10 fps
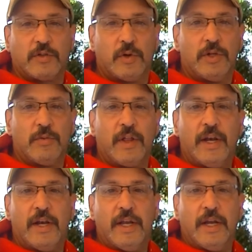one, you really
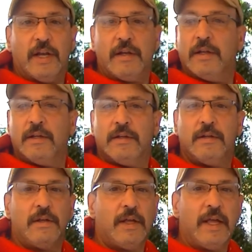didn't need it.
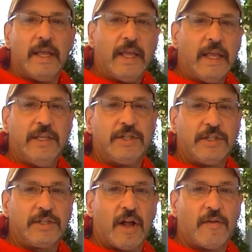Easy
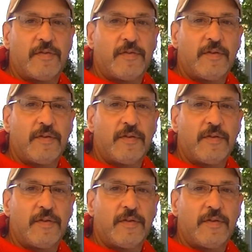stuff.